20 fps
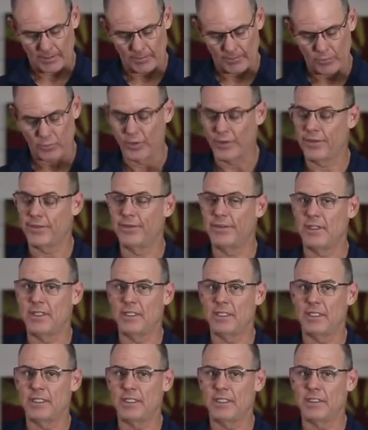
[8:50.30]
With
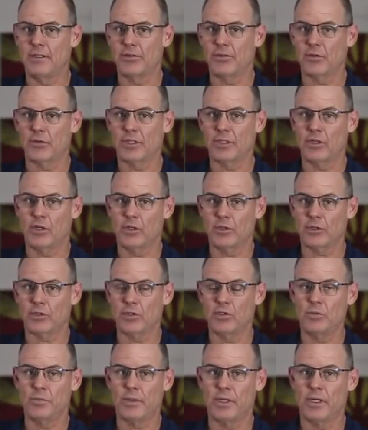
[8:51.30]
the $30
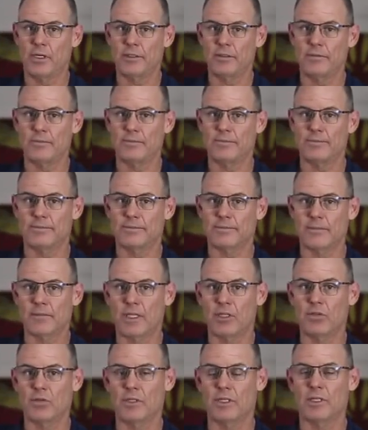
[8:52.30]
coupon
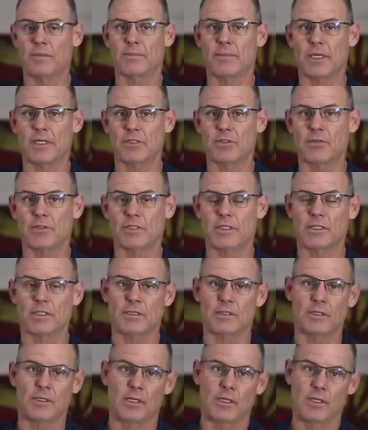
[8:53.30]
that you get by
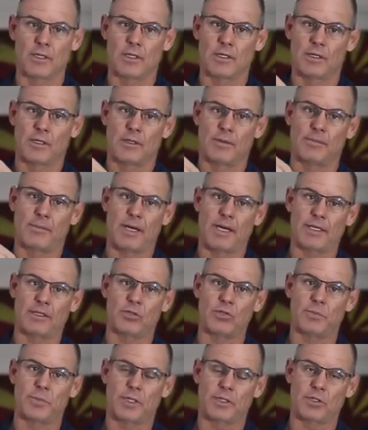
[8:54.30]
using my
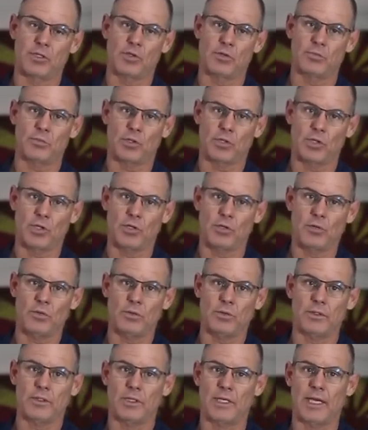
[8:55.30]
coupon code
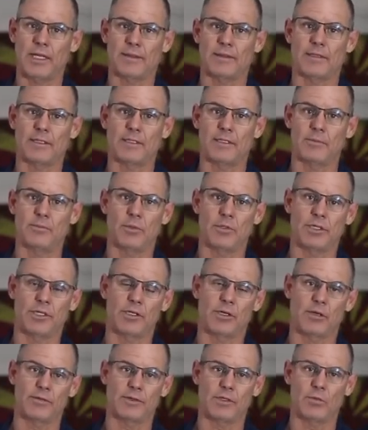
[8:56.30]
below at the
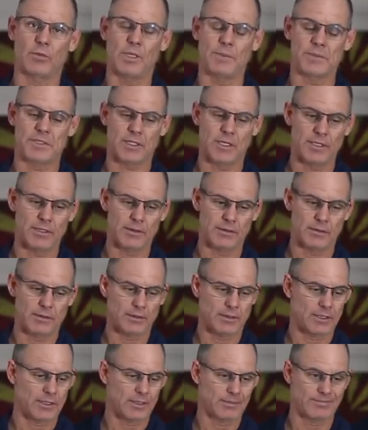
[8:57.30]
BougeRV website.
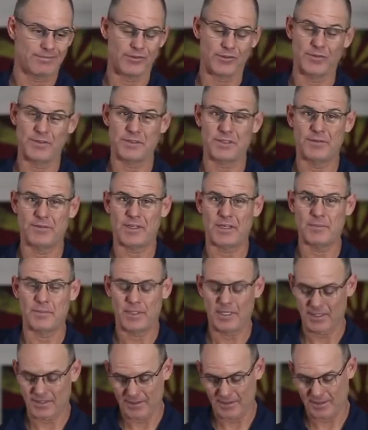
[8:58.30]
For 55
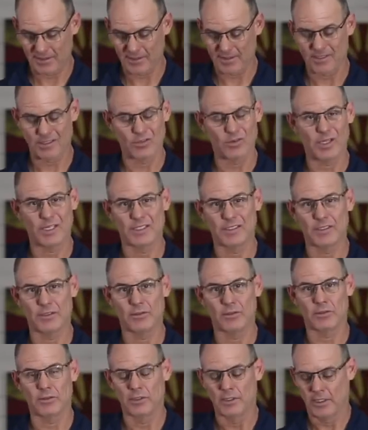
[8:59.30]
bucks, this is a great
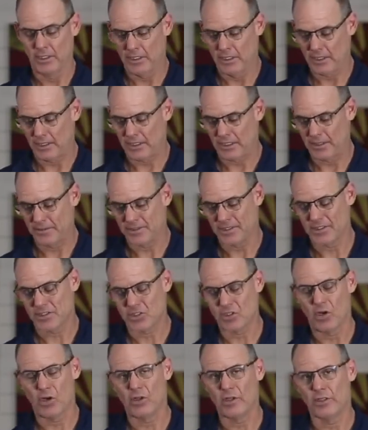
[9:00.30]
deal. It's a
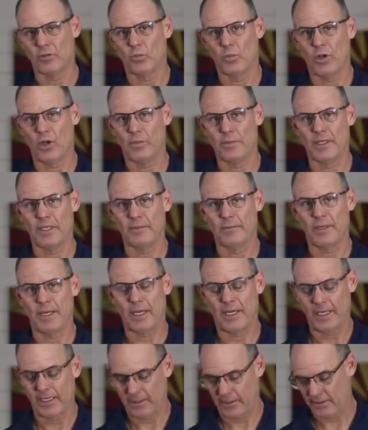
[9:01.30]
solid, well-made
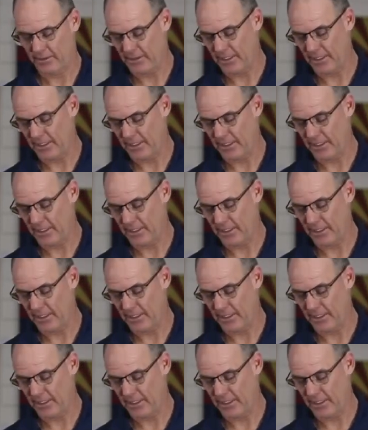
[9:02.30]
bag.